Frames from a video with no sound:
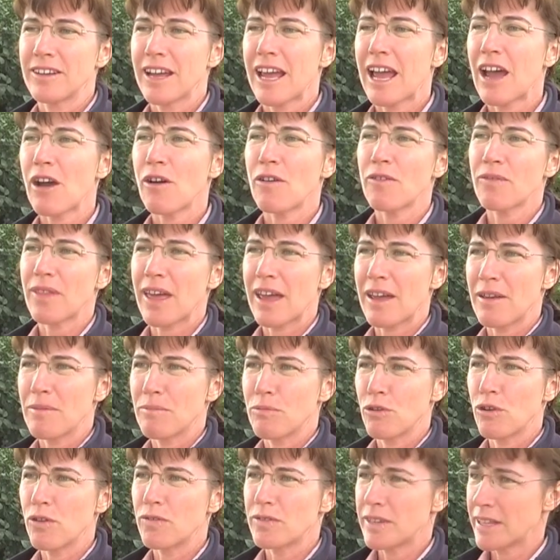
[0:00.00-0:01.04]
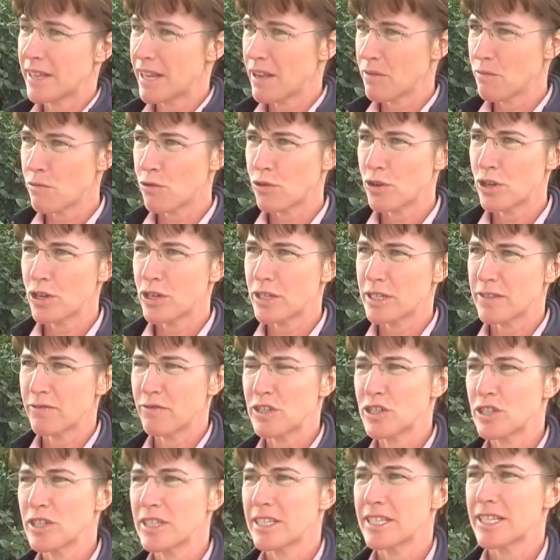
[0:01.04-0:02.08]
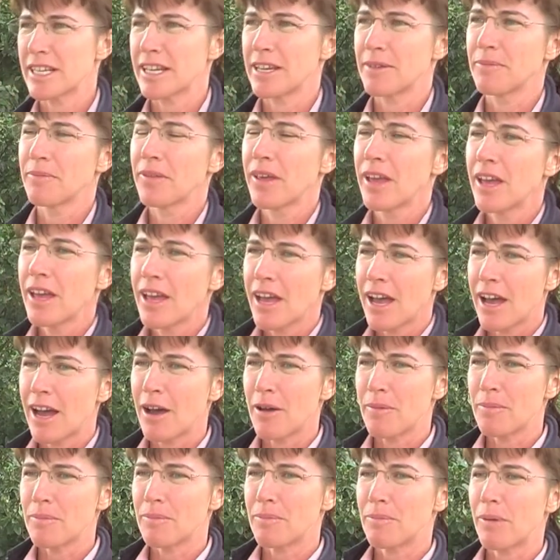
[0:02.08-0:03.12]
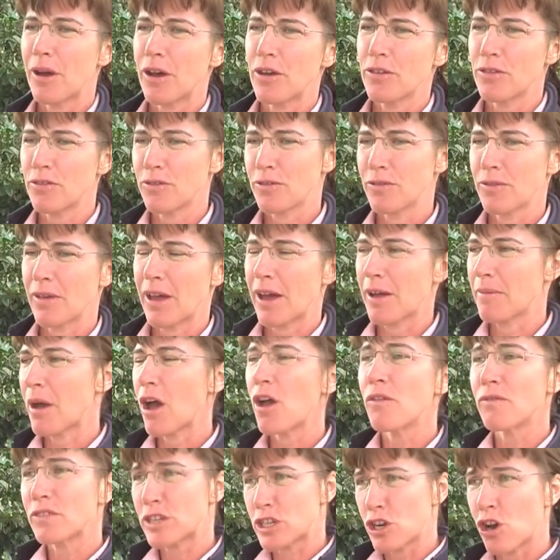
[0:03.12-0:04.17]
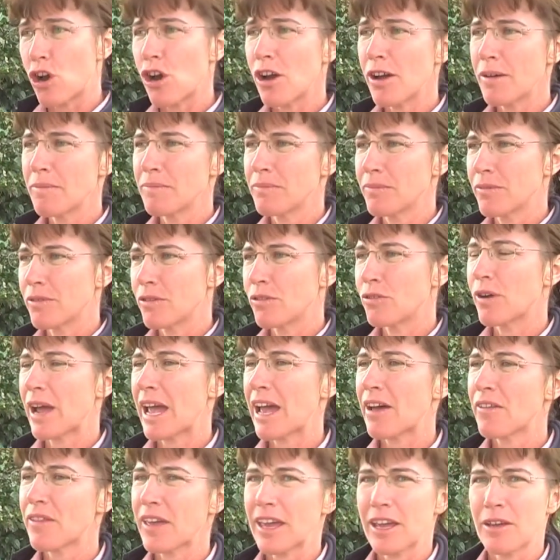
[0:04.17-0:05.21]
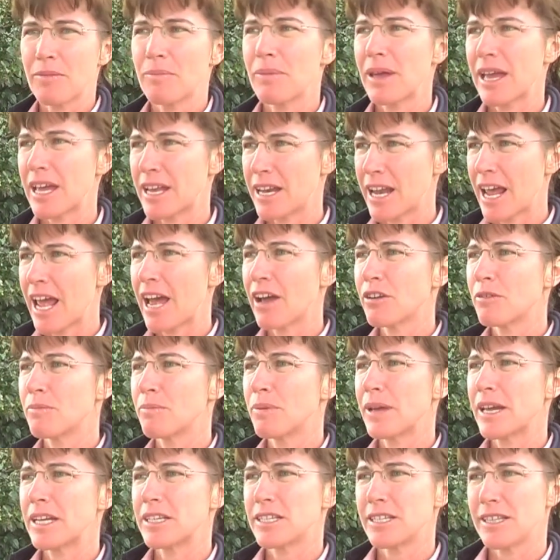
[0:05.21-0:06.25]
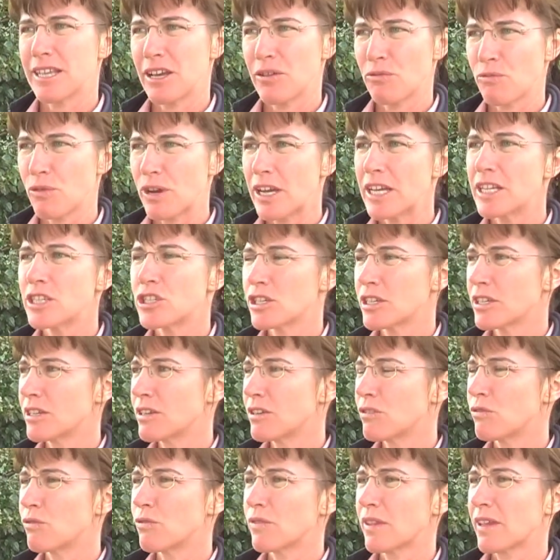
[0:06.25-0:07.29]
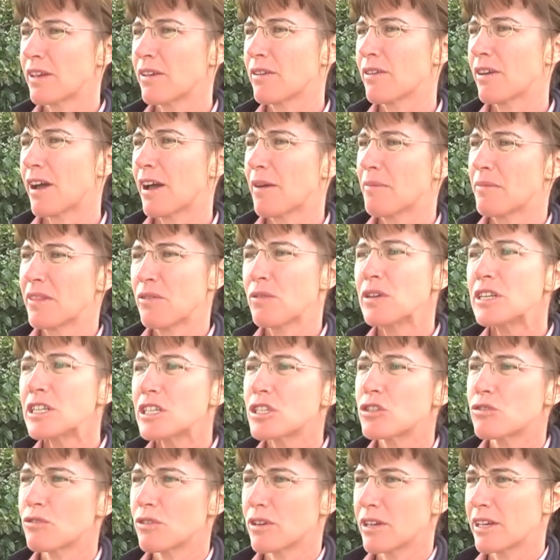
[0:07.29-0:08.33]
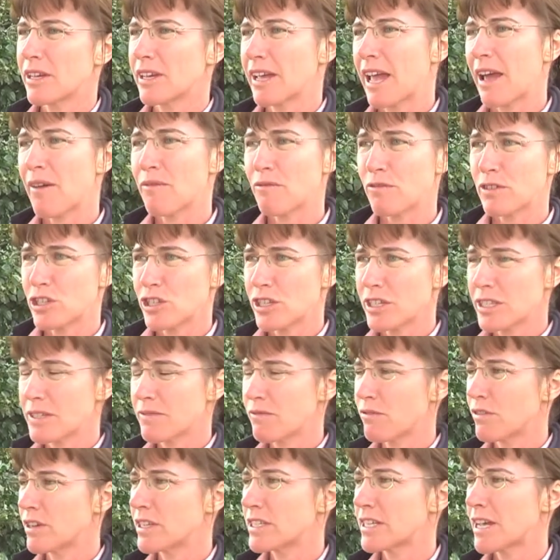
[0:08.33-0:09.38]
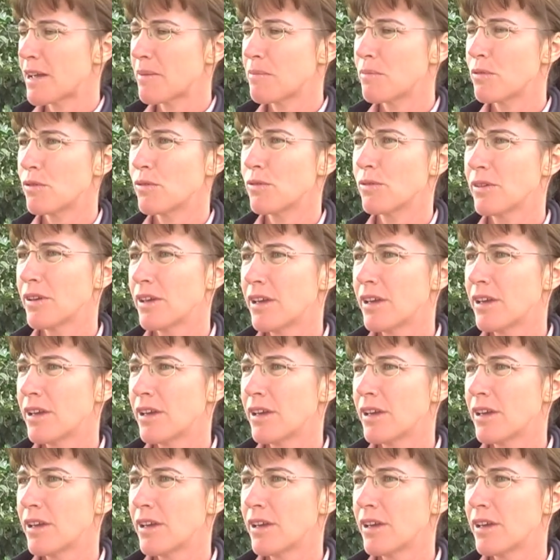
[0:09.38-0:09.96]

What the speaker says: How have they improved in their water use efficiency, both over time, or how they compare now compared to their region or their industry averages, for example.